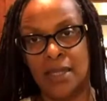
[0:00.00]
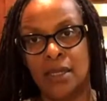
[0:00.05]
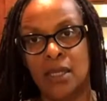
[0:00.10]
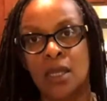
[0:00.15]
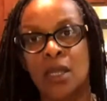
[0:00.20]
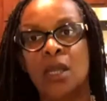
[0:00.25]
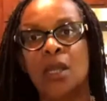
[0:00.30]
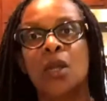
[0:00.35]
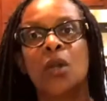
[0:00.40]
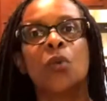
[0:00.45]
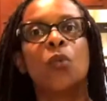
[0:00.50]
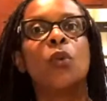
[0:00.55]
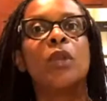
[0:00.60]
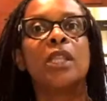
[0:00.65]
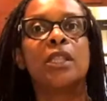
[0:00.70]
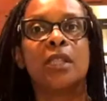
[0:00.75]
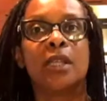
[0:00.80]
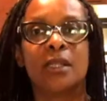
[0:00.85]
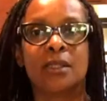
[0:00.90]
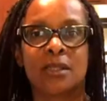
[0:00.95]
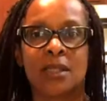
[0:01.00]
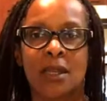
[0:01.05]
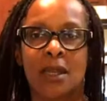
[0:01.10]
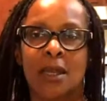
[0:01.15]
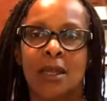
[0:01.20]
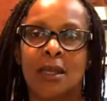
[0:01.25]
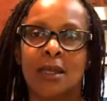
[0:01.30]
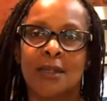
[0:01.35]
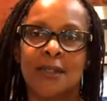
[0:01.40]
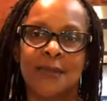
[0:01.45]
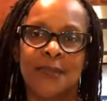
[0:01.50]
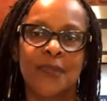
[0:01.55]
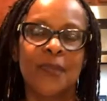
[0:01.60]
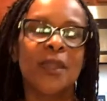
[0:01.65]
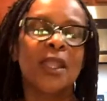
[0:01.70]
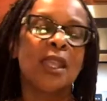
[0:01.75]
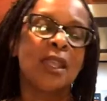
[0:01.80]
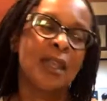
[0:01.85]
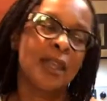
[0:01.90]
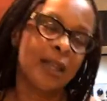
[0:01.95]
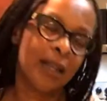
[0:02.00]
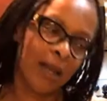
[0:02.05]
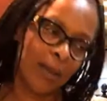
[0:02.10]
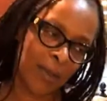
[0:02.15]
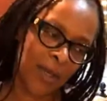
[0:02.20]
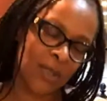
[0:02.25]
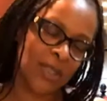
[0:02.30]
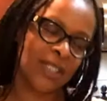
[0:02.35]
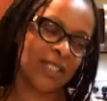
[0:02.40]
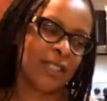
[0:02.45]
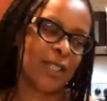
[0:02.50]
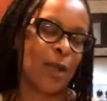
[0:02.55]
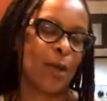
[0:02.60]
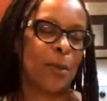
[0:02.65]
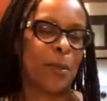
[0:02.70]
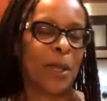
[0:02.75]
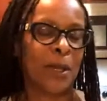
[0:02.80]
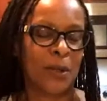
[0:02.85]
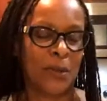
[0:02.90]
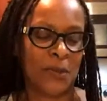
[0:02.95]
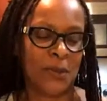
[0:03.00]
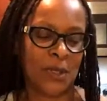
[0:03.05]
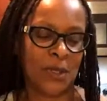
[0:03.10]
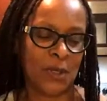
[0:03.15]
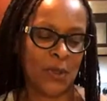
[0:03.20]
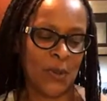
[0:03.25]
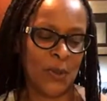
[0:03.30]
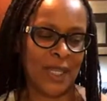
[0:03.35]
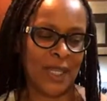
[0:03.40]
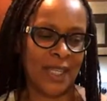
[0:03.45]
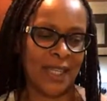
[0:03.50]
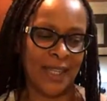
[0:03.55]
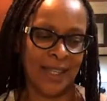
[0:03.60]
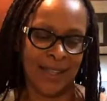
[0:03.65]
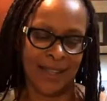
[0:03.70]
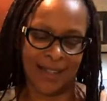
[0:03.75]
Mm-hmm. We learned to come on, let's talk about it really quick.